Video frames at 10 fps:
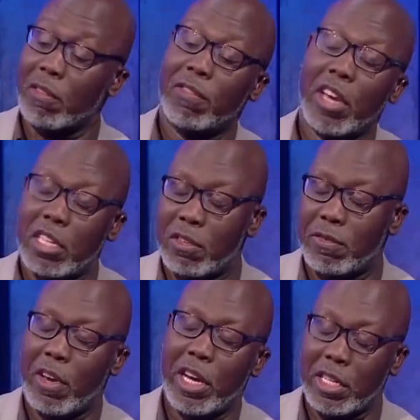
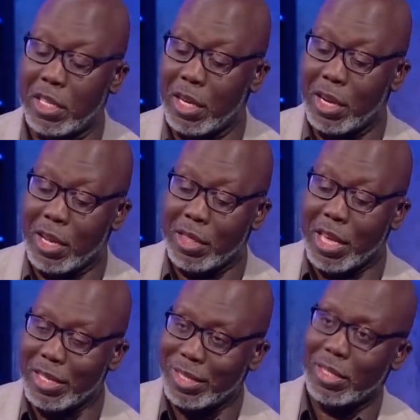find
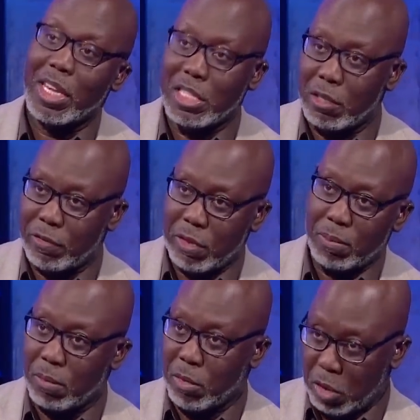that decisive
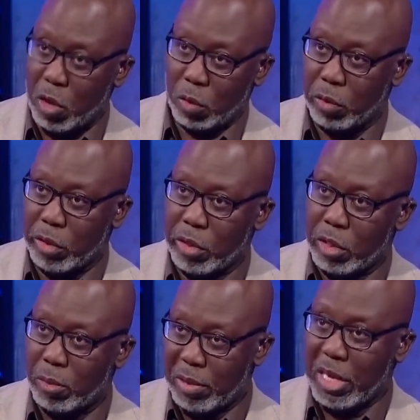goal to be